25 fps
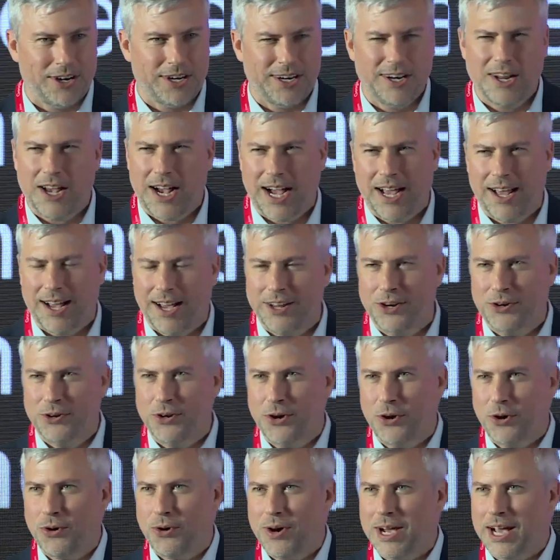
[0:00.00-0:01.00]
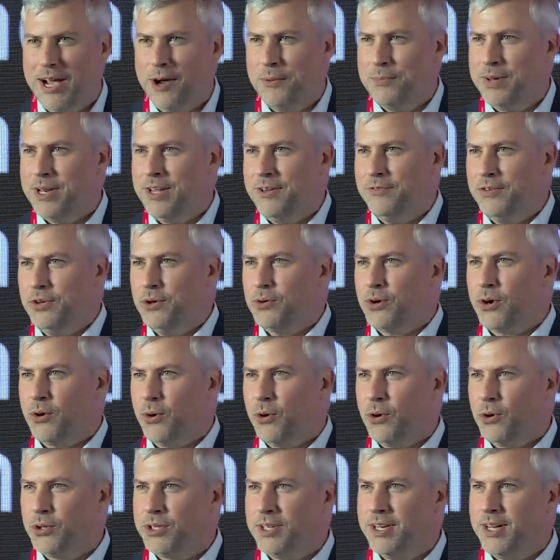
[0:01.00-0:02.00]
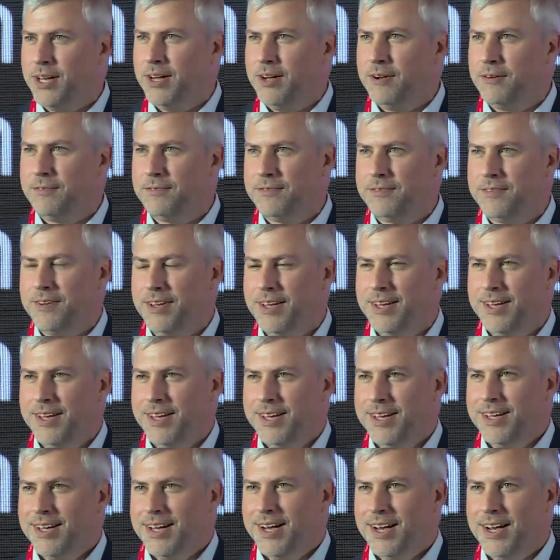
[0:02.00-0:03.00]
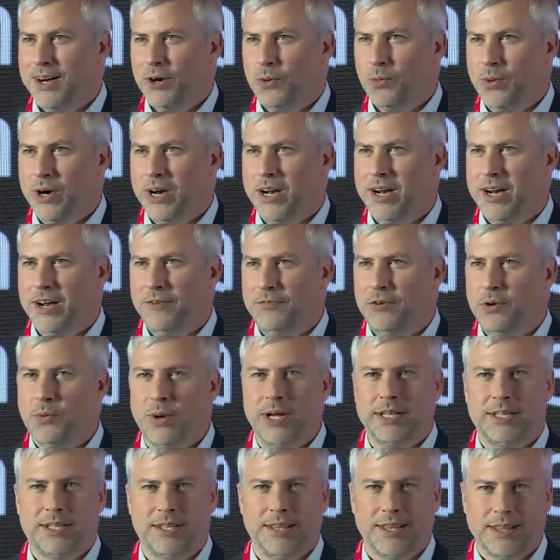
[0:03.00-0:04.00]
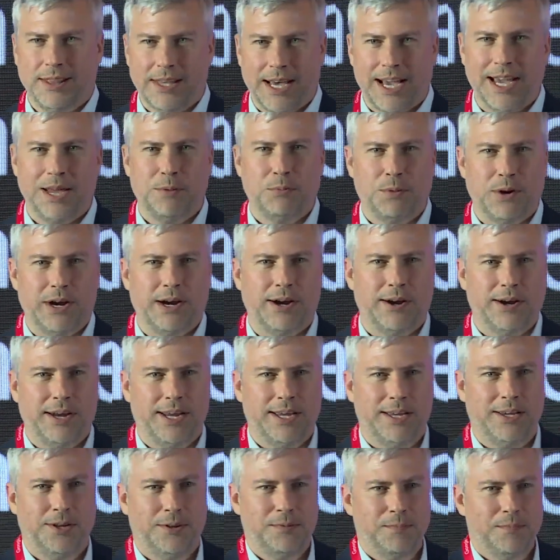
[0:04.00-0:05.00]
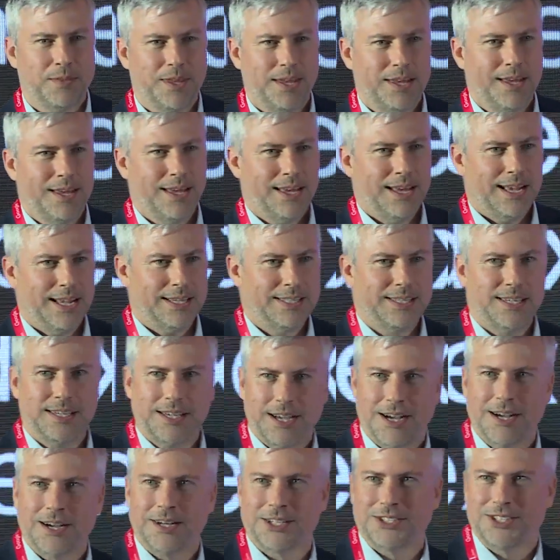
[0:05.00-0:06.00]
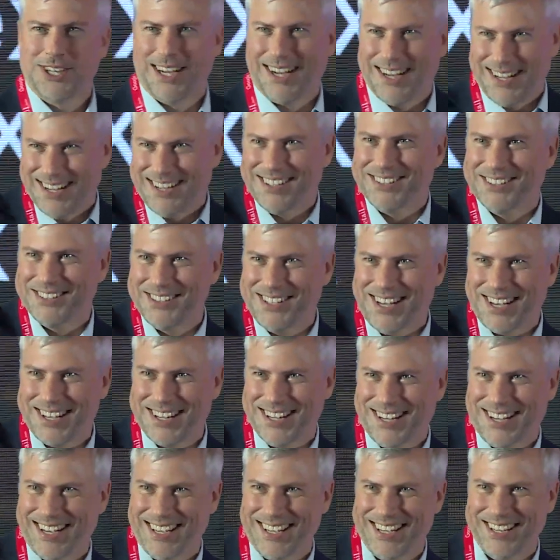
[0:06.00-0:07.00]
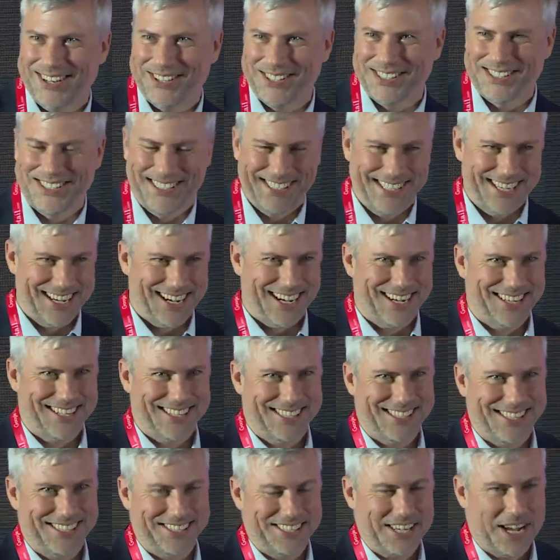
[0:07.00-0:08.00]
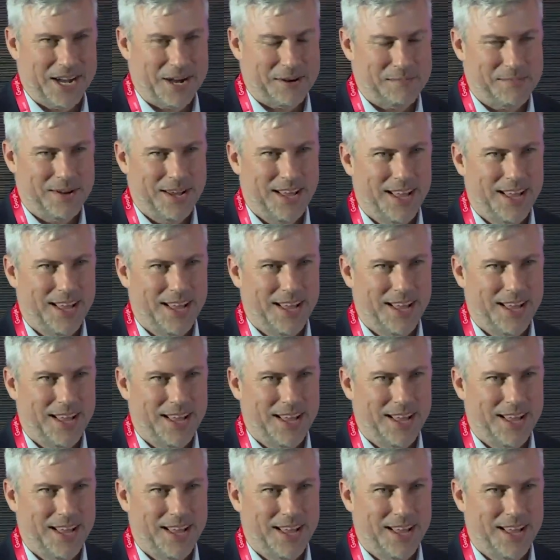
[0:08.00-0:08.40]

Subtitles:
And I don't know how many of you are old enough where if you went to the library as a young child, I can see some,